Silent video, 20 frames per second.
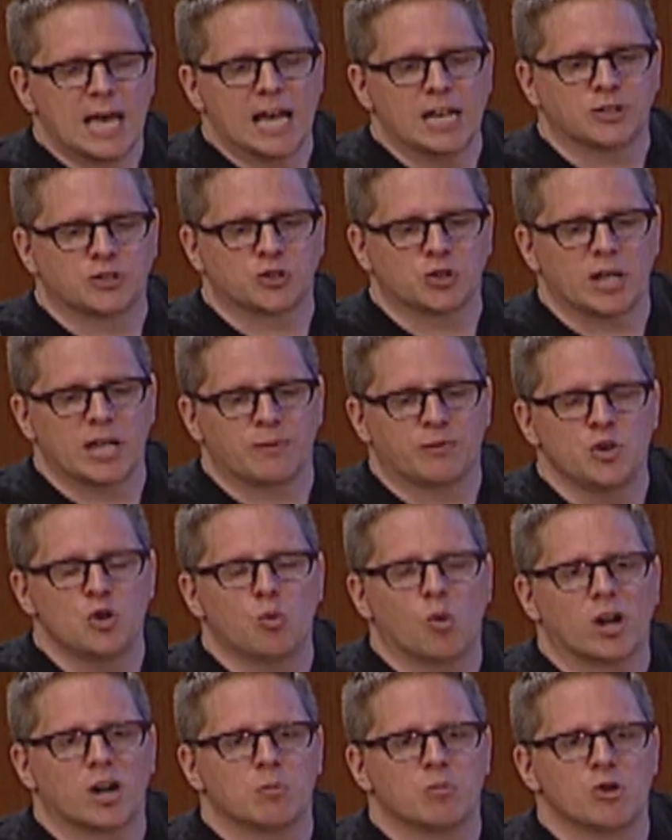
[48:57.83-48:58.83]
If you
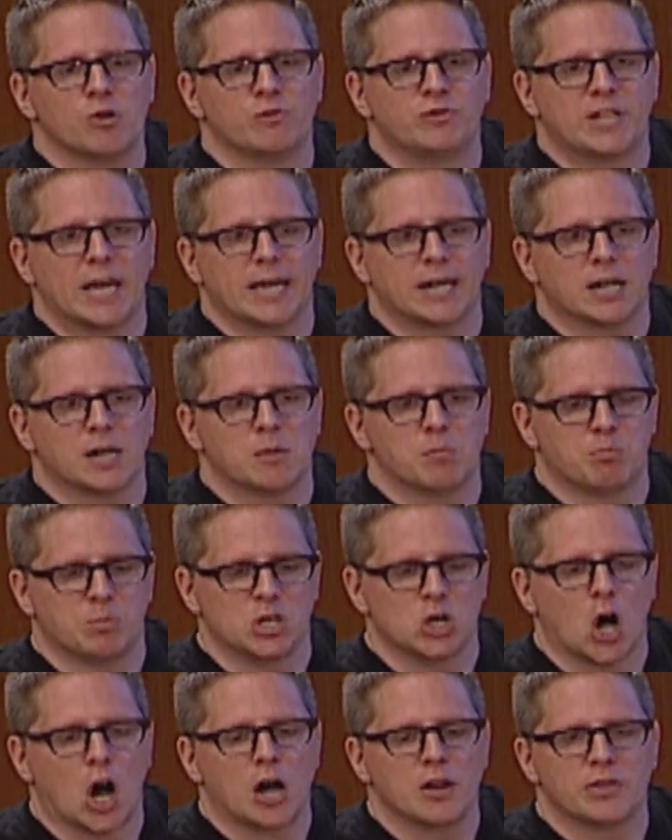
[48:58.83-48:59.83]
want to move data
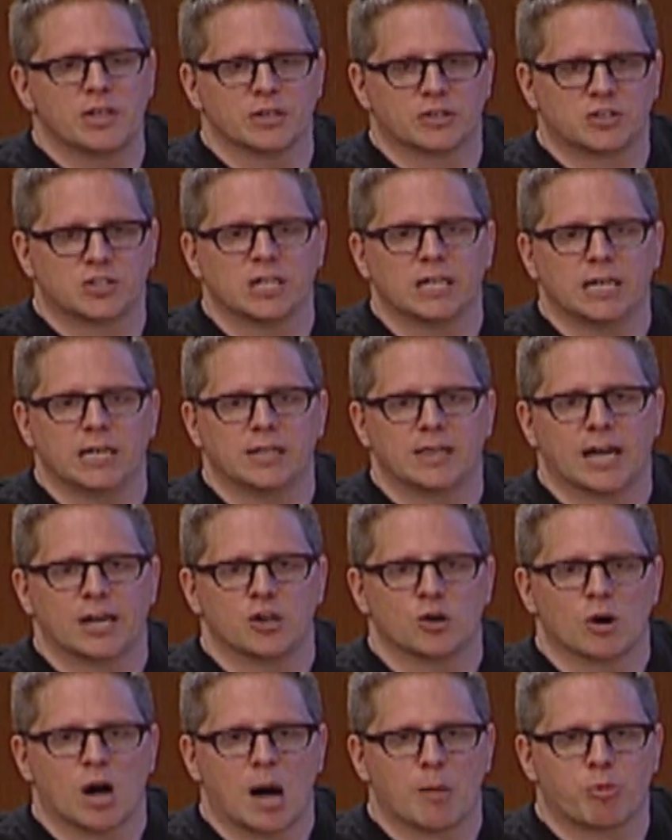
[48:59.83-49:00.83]
beyond the city that
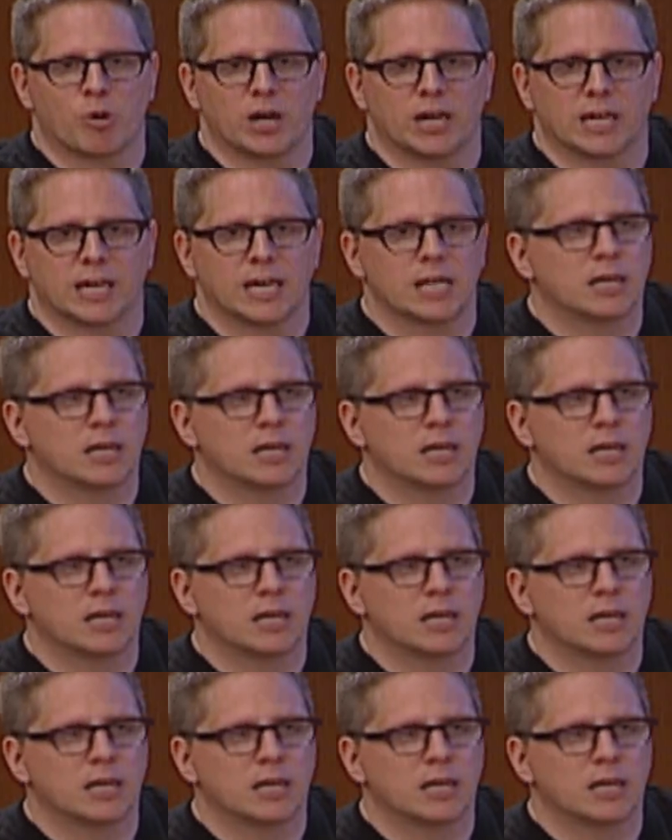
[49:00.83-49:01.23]
you're operating